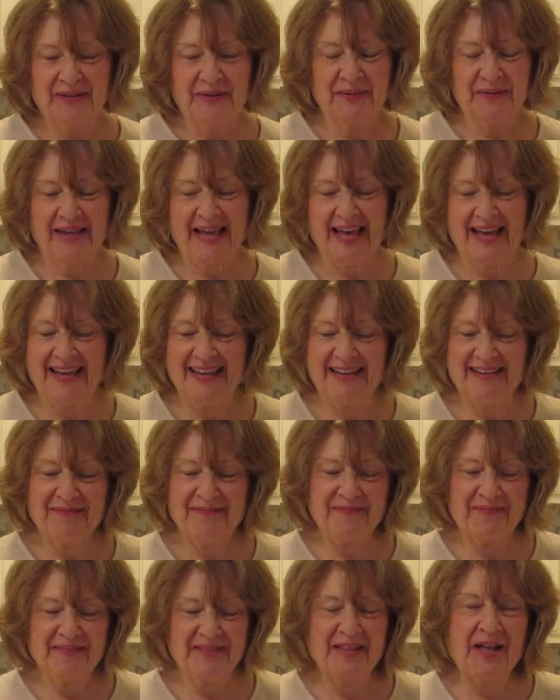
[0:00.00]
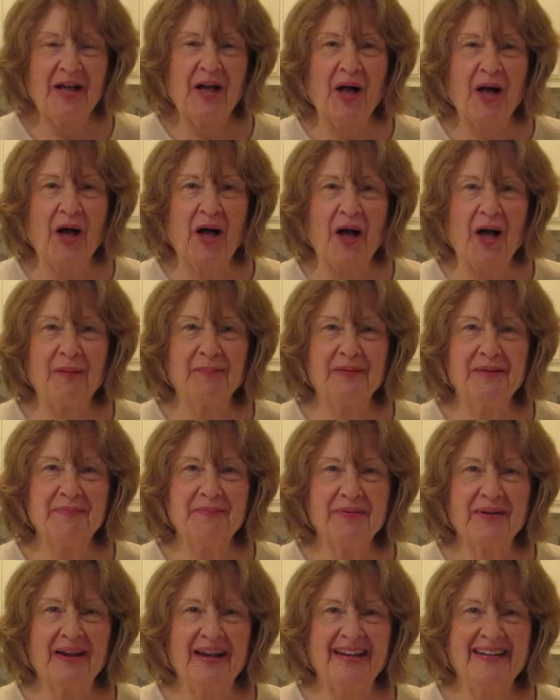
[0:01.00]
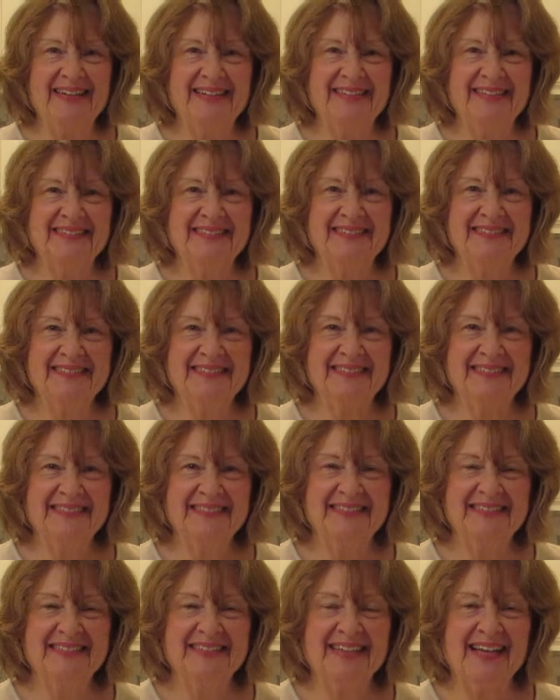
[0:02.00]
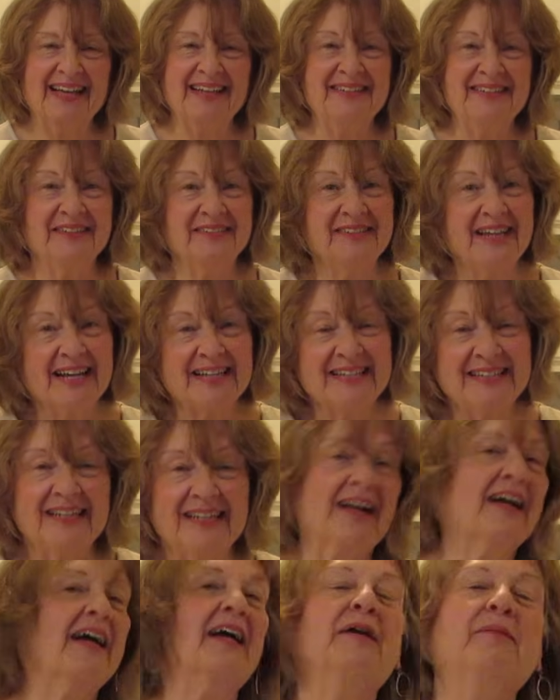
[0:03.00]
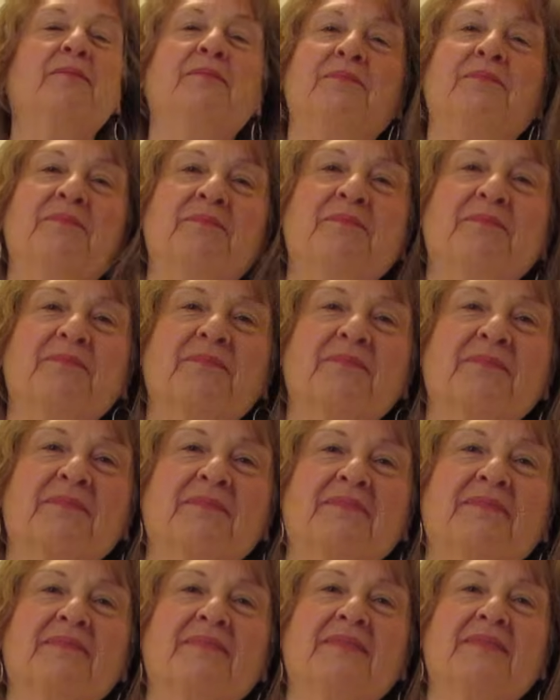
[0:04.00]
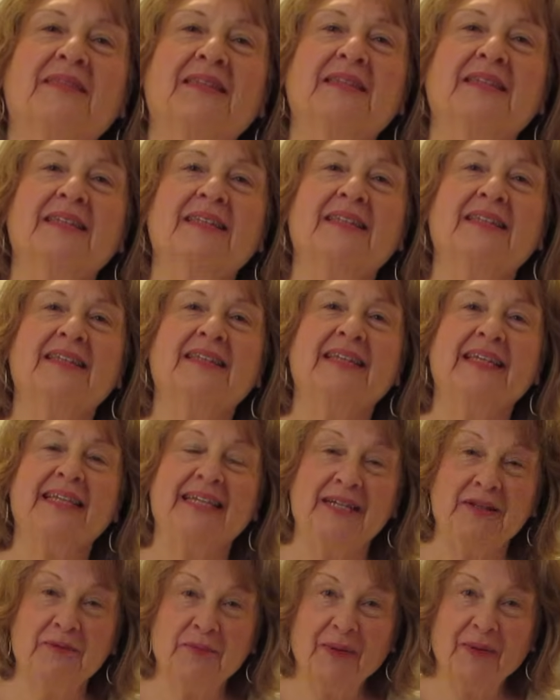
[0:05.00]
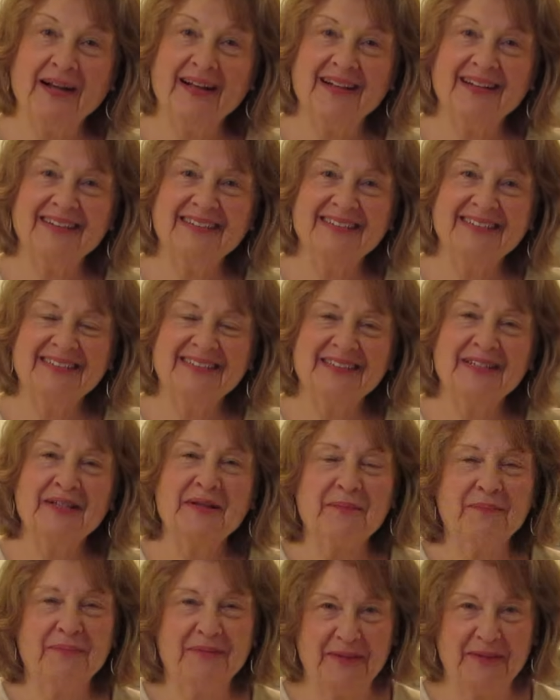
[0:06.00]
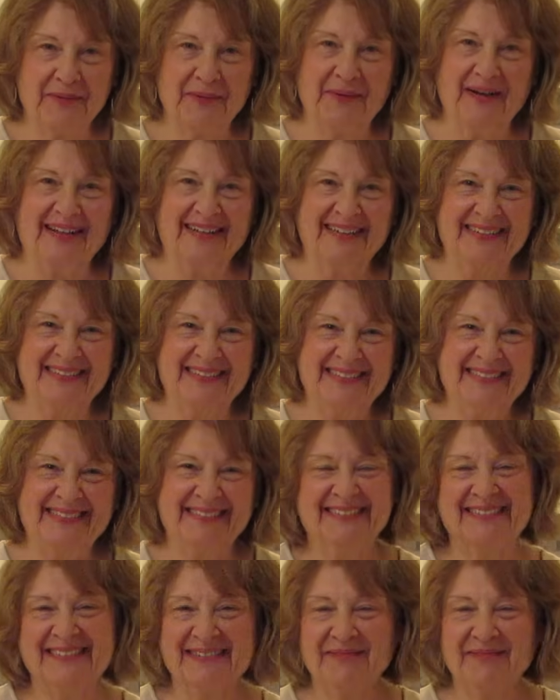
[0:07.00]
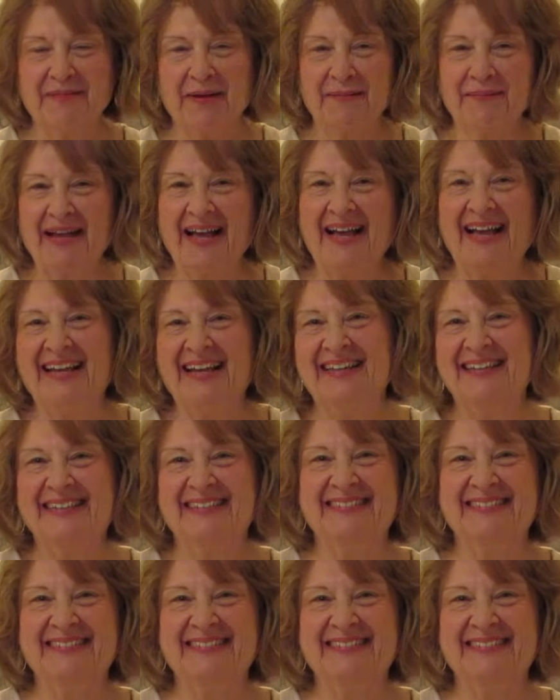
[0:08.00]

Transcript: Okay, almond bread. Until next time, eat well, be well. Bye-bye.